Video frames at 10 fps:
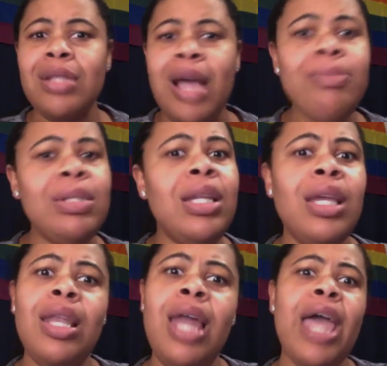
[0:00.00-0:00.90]
I'm sitting
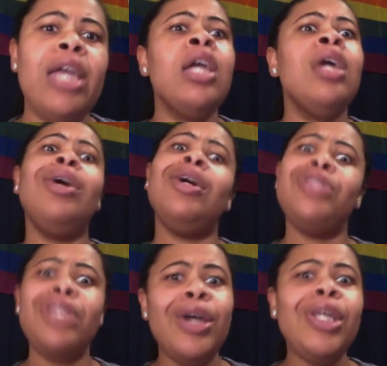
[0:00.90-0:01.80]
here like,
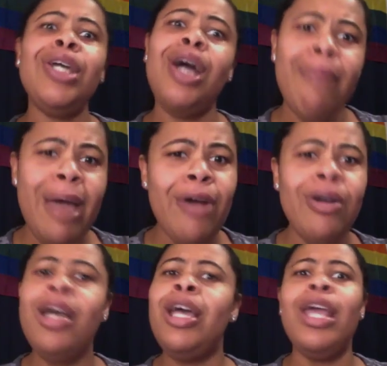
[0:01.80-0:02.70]
until he come out
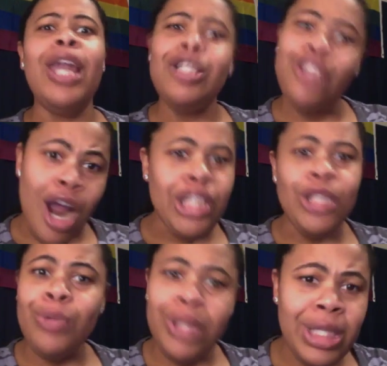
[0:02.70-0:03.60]
and they charge
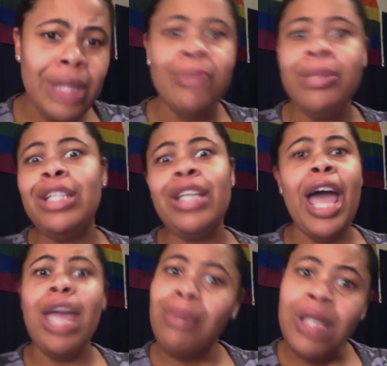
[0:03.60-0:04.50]
him with something, bitch,
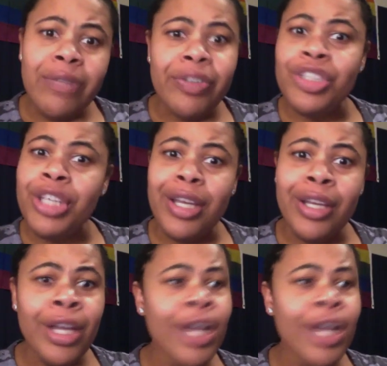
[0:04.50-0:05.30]
I ain't believing shit.